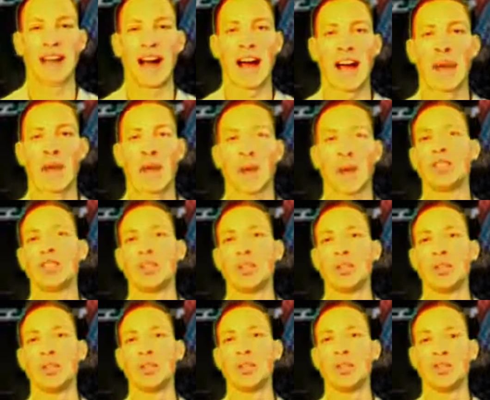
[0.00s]
how well
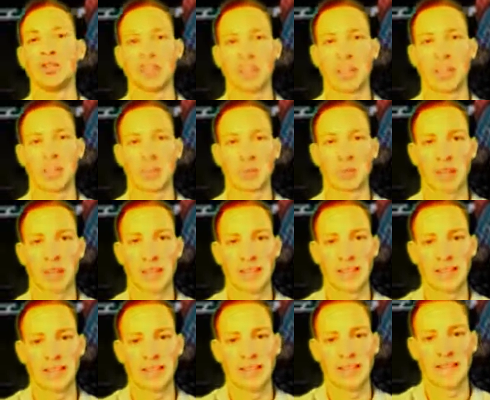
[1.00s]
you do in your jump
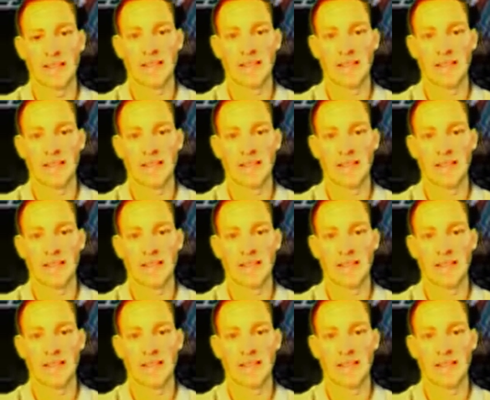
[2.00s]
training.